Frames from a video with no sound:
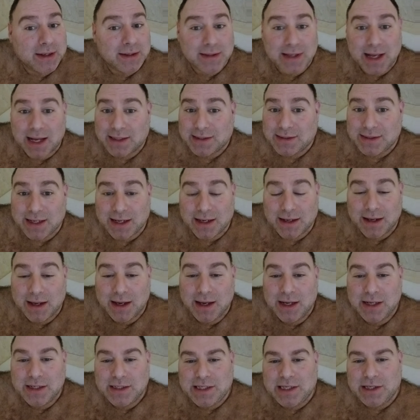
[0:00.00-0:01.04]
That's it.
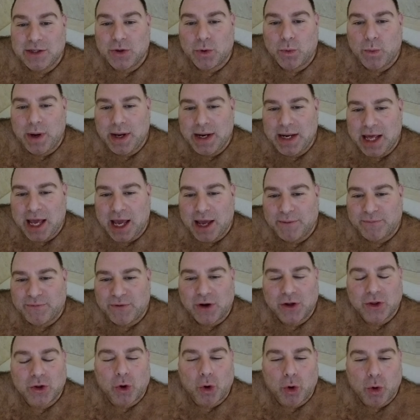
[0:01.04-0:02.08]
See, the way the
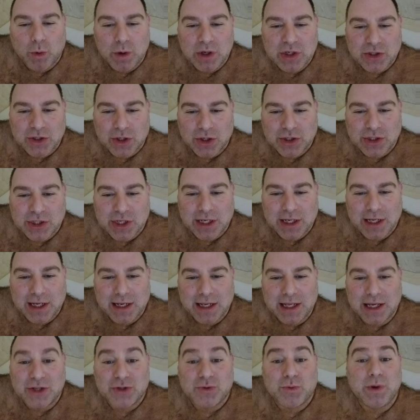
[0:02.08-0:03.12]
Apefather always looks at
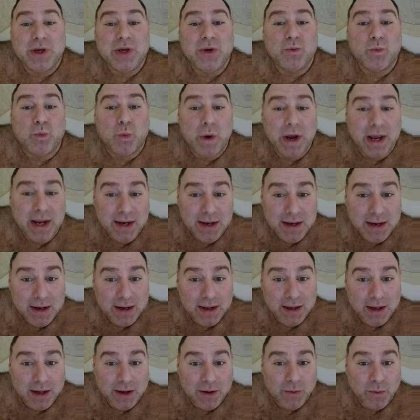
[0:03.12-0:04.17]
it is we win
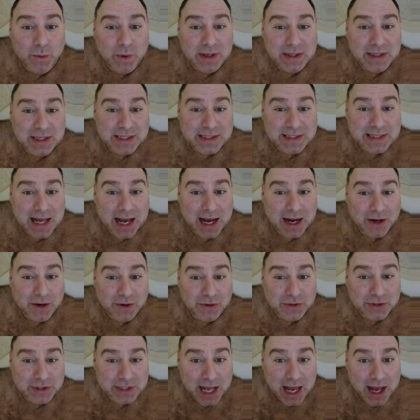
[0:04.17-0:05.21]
when the stock
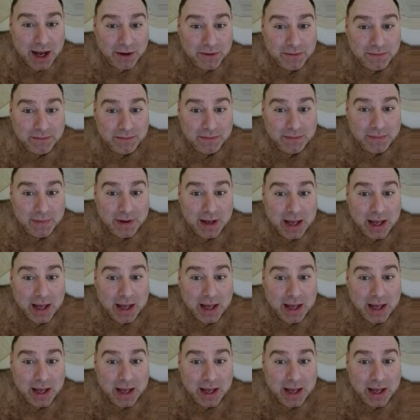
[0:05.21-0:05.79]
goes down